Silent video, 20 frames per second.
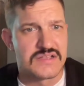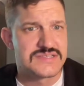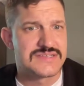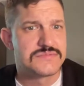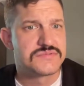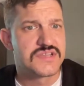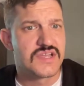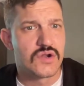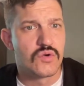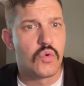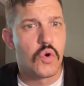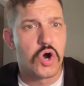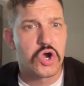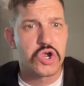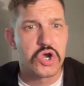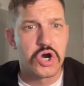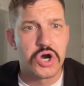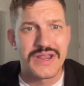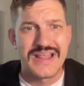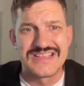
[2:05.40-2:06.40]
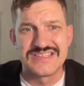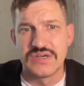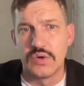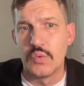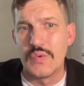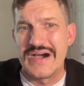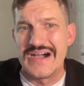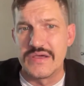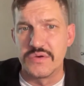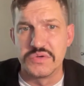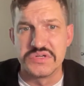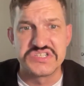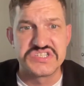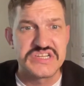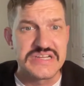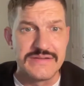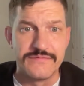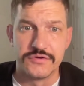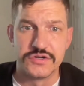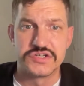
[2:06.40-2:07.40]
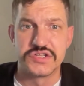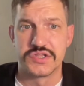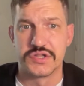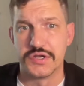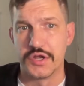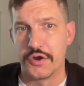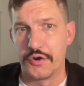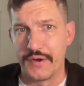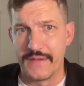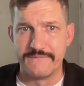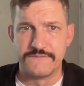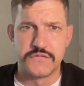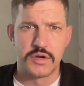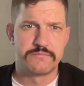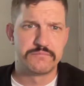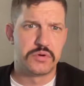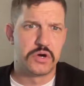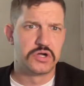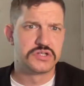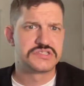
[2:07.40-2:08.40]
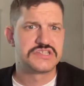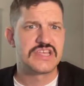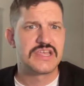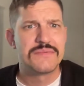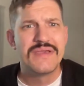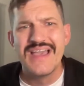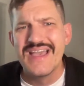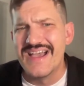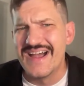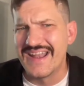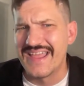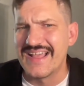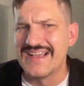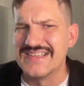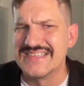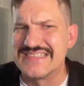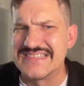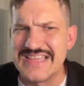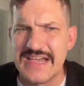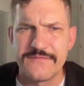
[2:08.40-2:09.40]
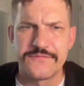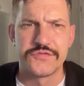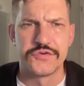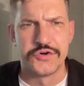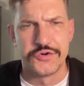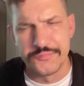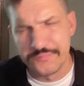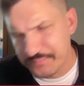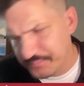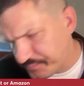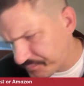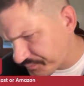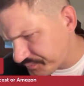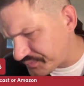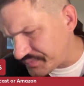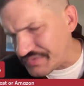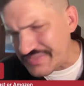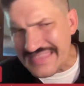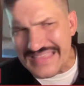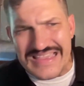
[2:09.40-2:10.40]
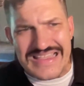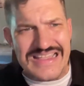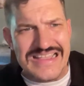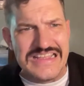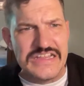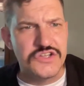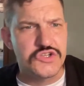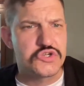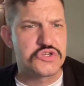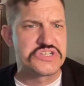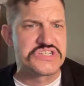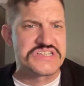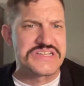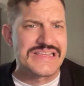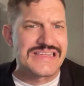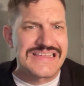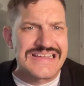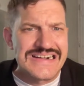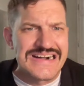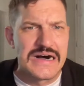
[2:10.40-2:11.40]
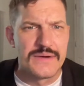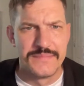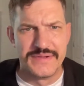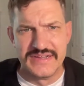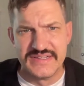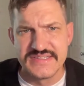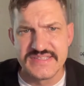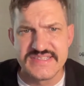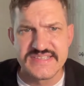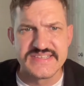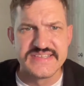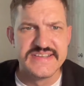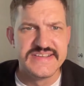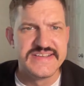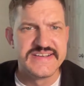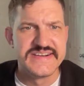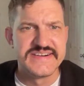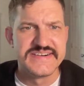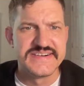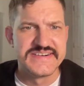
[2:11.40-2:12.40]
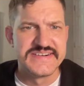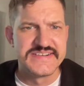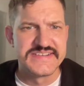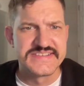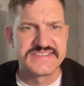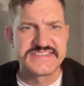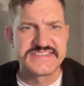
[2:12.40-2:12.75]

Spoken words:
he was going to walk on as a wide receiver to the Notre Dame football team, and he had several interesting comments, I